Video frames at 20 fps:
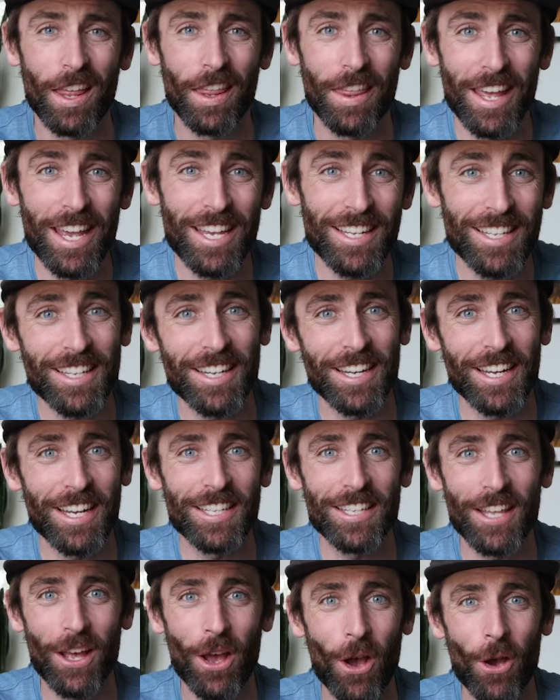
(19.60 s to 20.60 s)
This
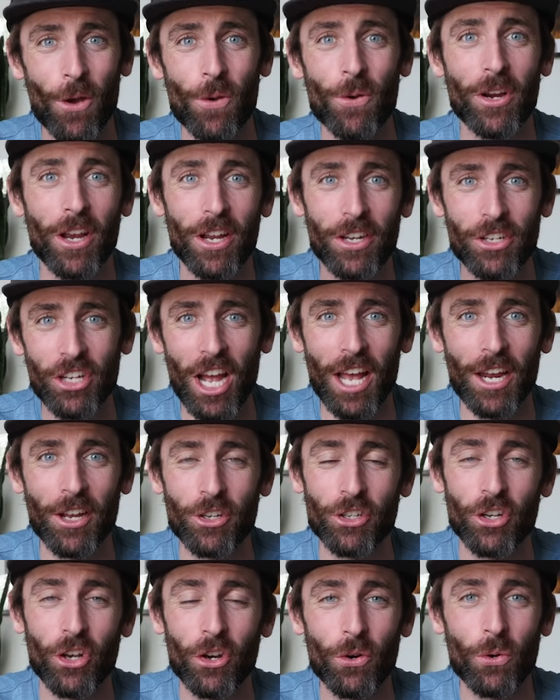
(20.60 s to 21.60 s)
is the HOKA
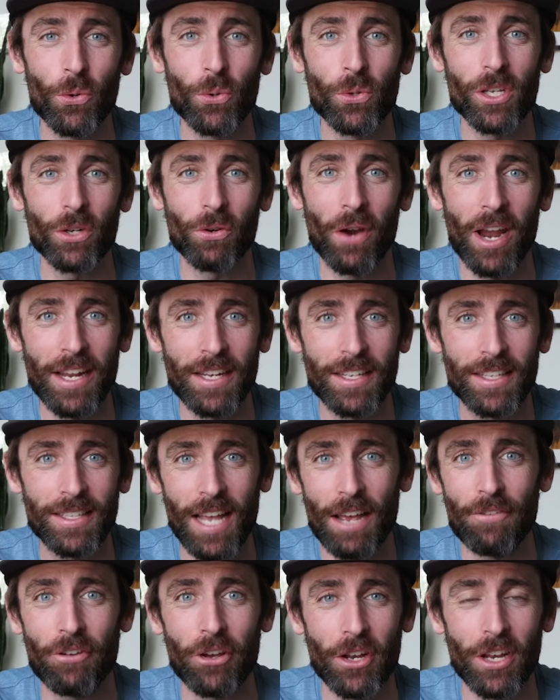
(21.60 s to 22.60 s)
Challenger All-Terrain
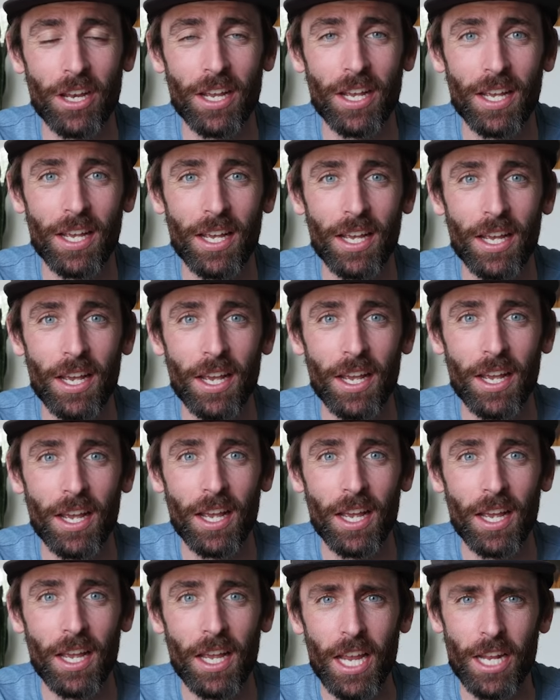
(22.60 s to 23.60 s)
7.
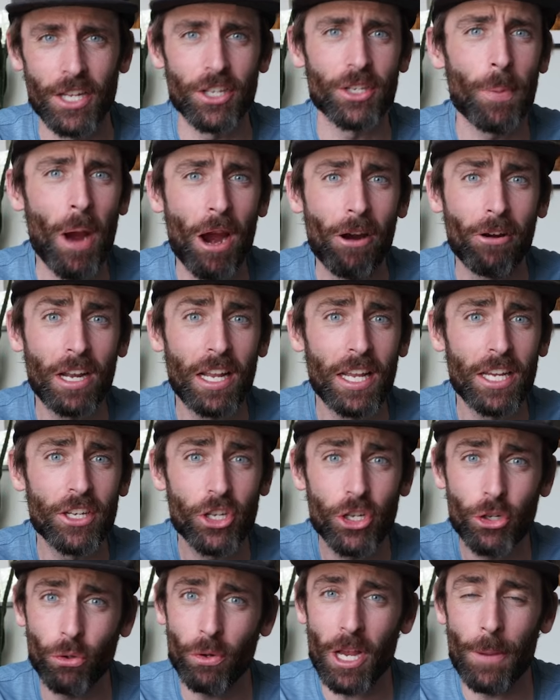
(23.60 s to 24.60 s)
It's apparently
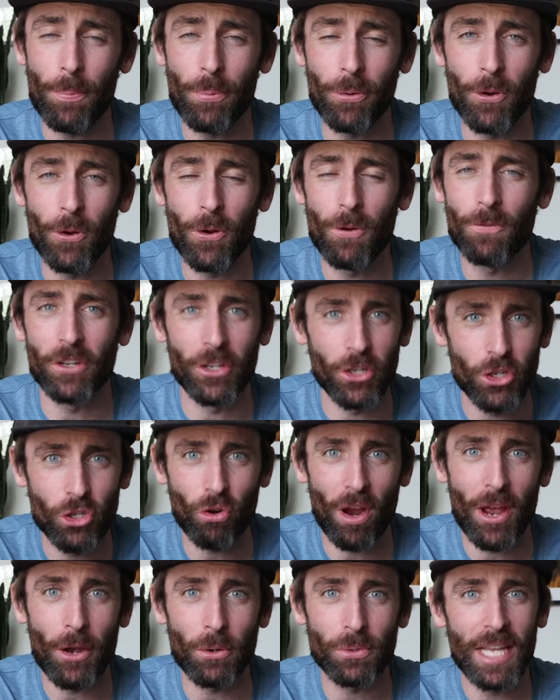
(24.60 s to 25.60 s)
street approved and
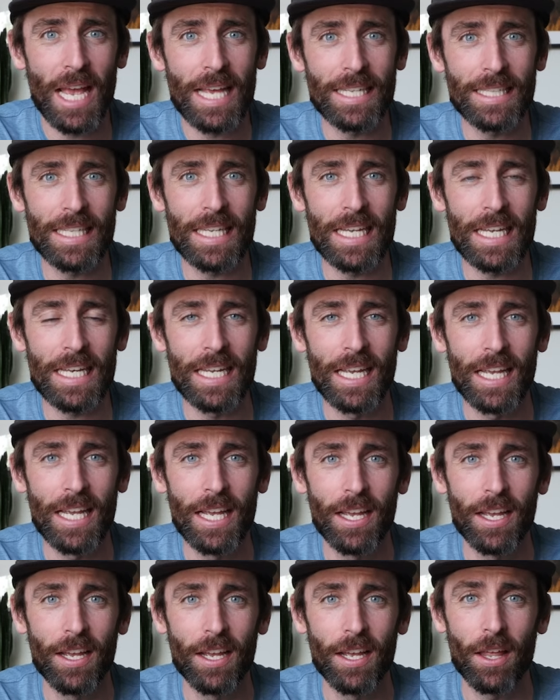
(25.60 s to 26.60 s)
trail tested.
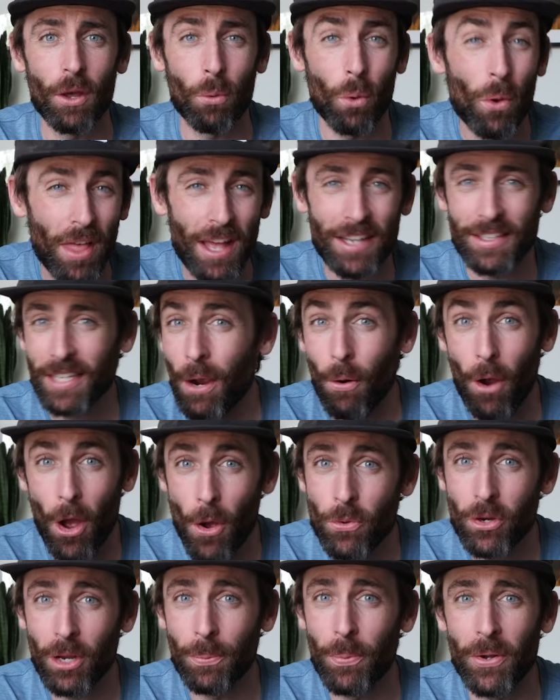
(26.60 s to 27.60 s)
Well, that's how
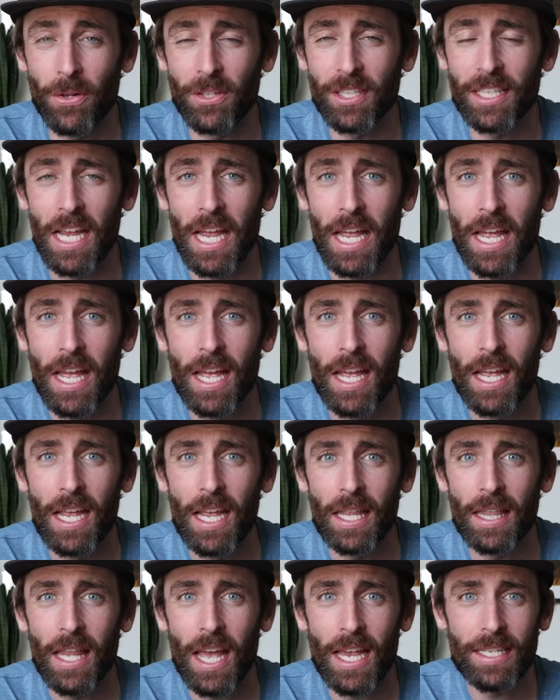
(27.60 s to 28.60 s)
HOKA puts it.
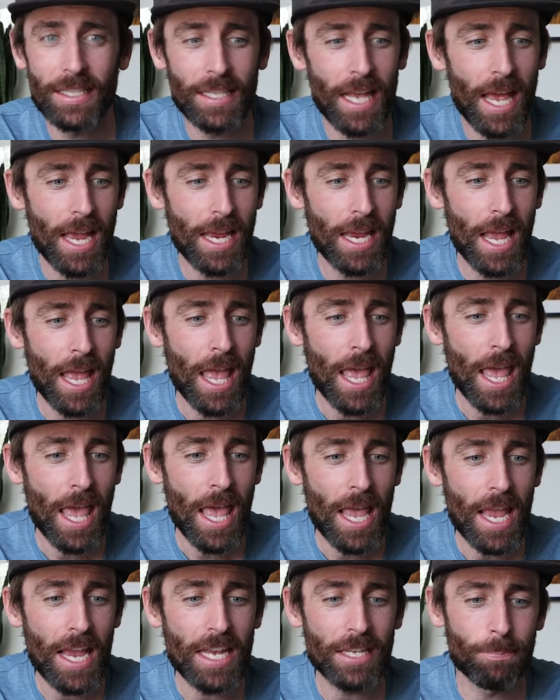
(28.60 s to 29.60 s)
They say
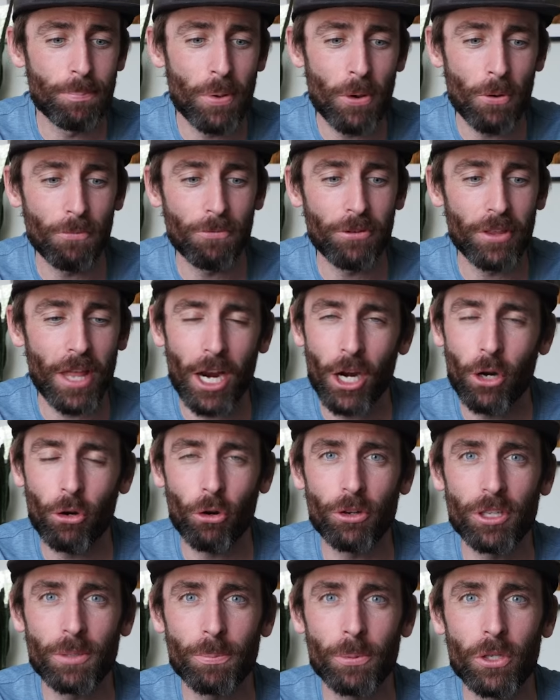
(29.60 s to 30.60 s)
it's built for that
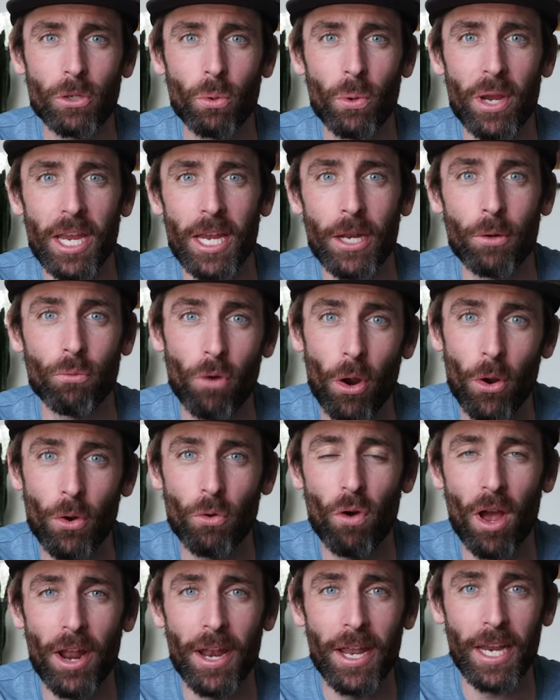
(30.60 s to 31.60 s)
cross between
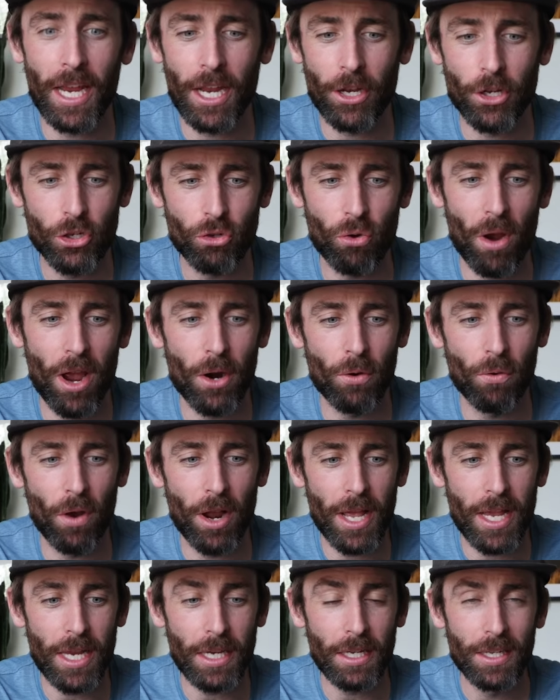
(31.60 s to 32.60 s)
road running and trail
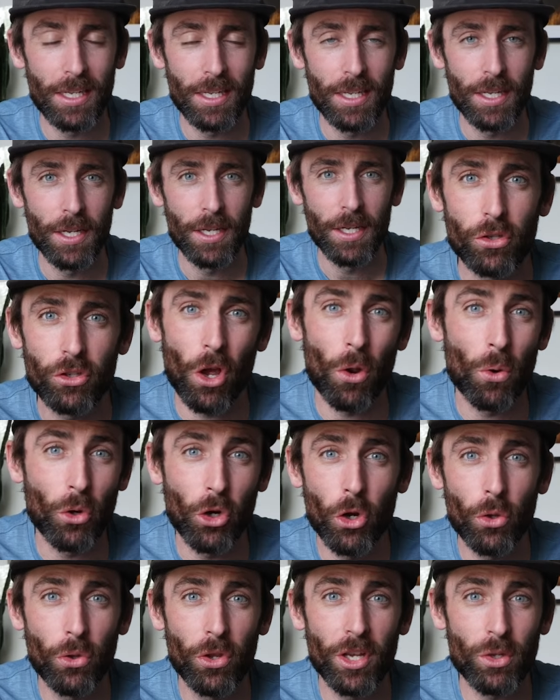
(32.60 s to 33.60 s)
running. So
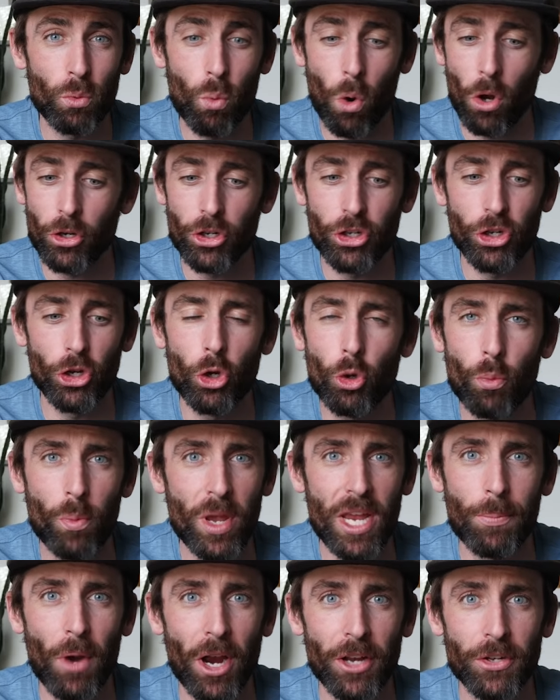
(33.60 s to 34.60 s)
could this one shoe
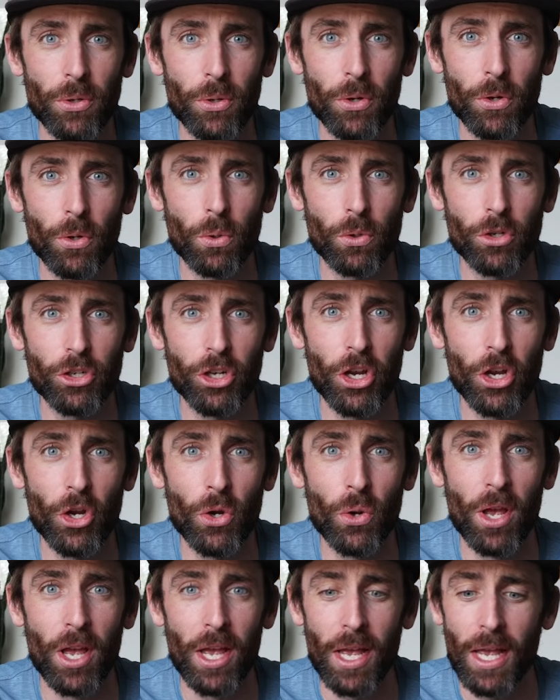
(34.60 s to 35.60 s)
be my do-it-all
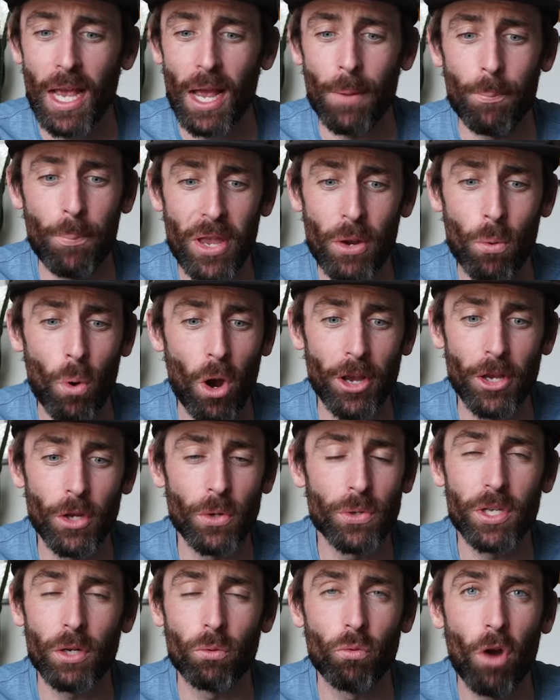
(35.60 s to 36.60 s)
shoe and be what I
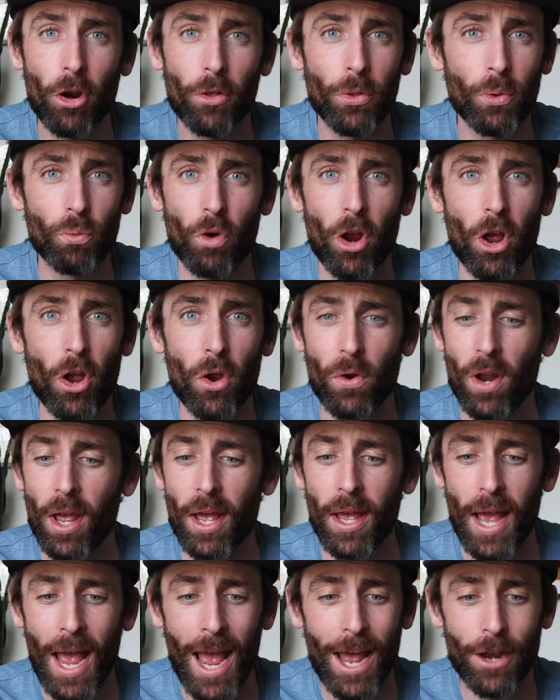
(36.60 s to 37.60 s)
use to run on the road
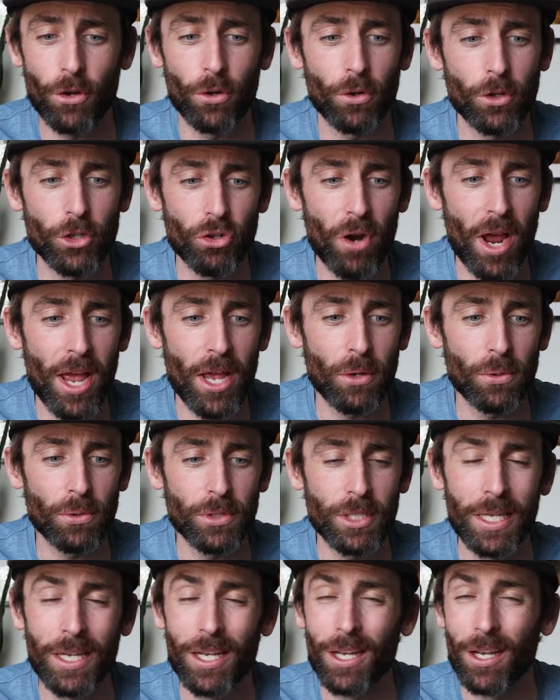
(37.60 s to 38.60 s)
and on
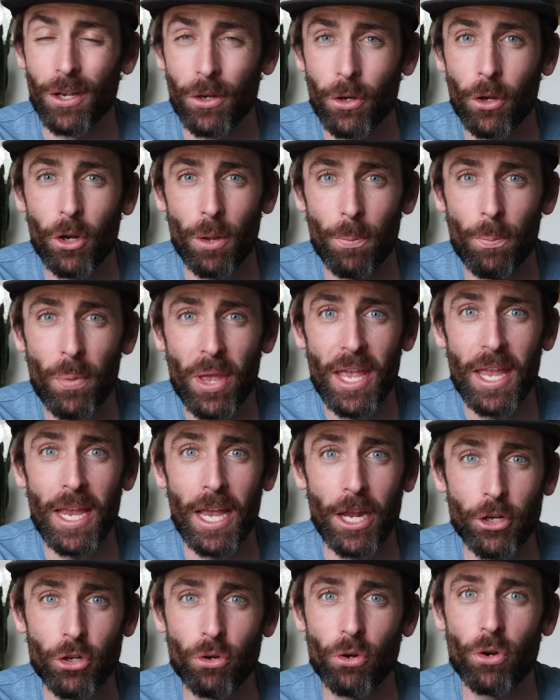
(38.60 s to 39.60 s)
trails? Could it
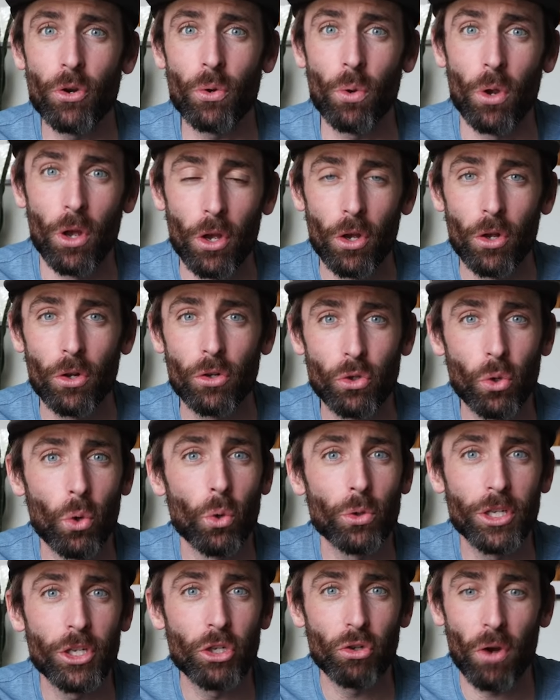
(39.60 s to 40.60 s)
be a true
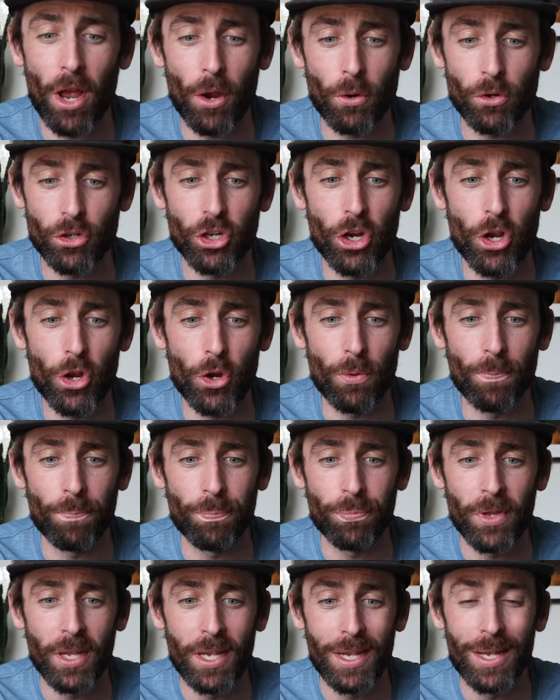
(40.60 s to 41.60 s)
door-to-trail shoe?
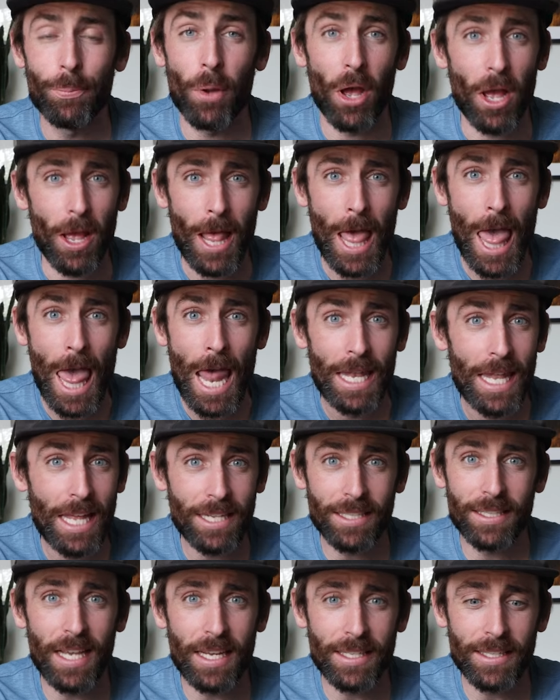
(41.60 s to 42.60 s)
But
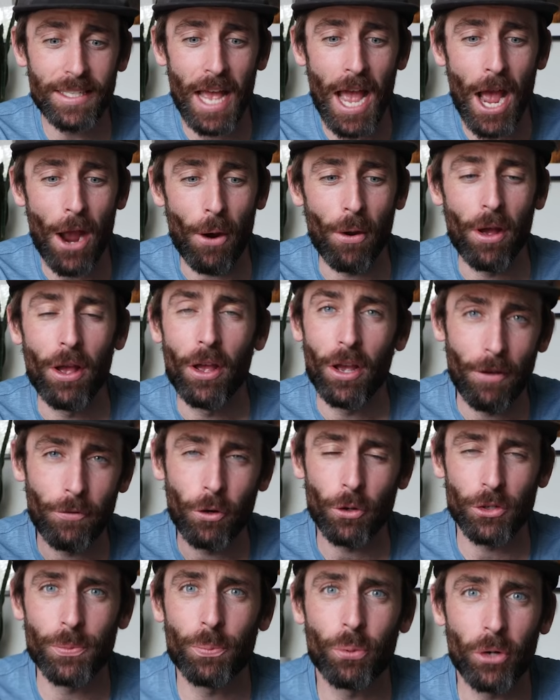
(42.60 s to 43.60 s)
let's test it out.
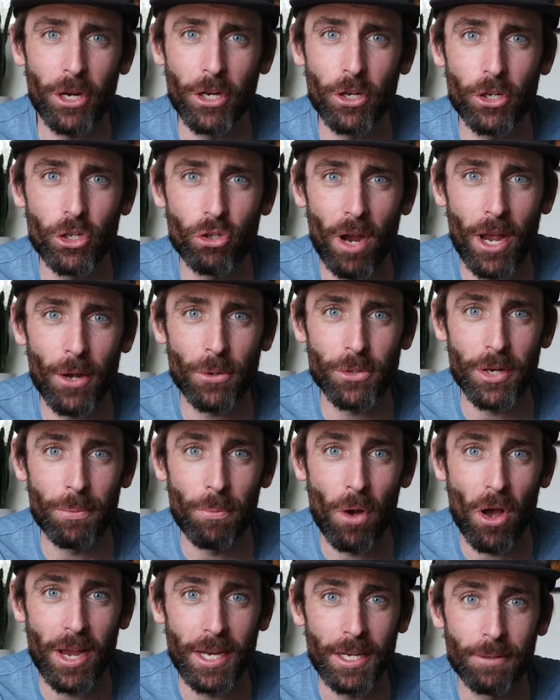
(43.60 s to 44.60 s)
I've got some pretty good trails in
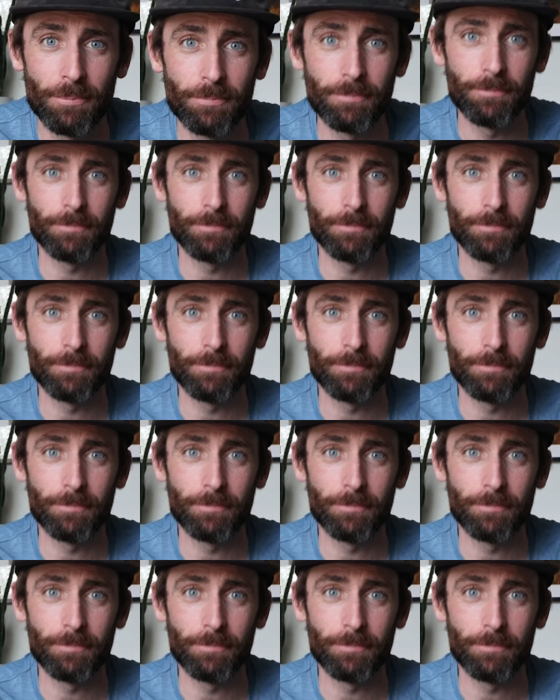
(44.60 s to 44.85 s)
mind.